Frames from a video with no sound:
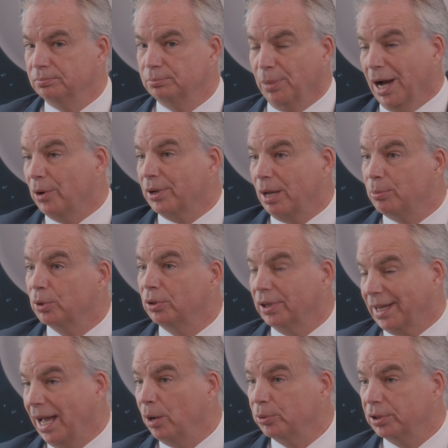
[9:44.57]
biochemical
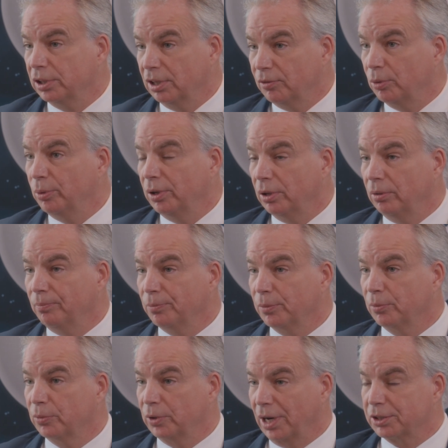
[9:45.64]
accounting, if you will.
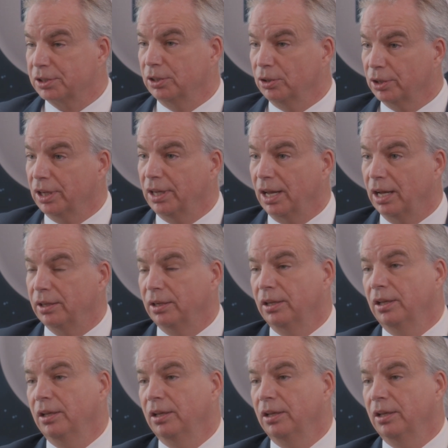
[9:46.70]
We're actually looking at